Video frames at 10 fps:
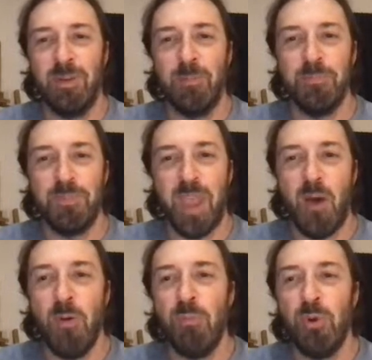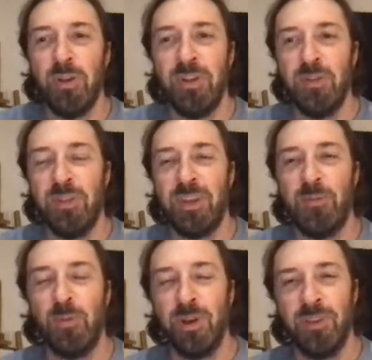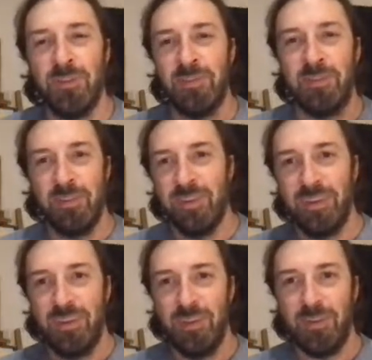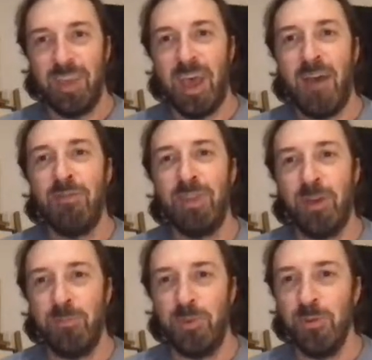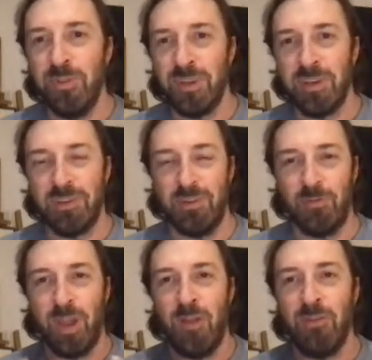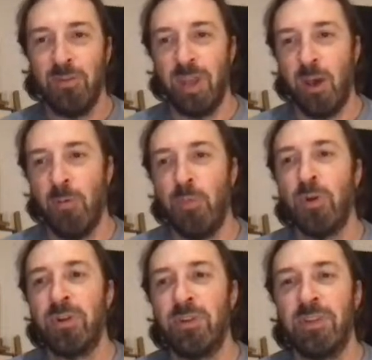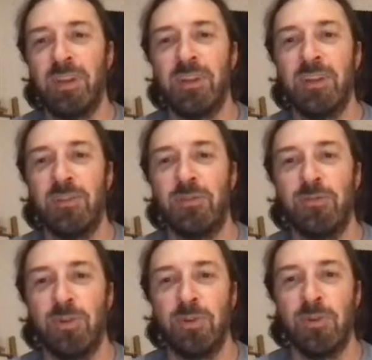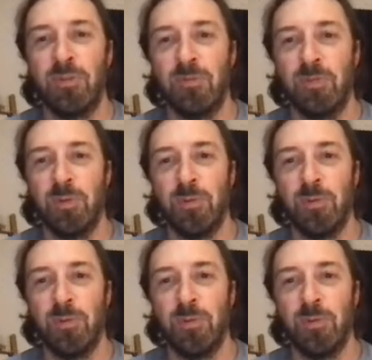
How important do you think it was to have that music around you, and how important do you think it is for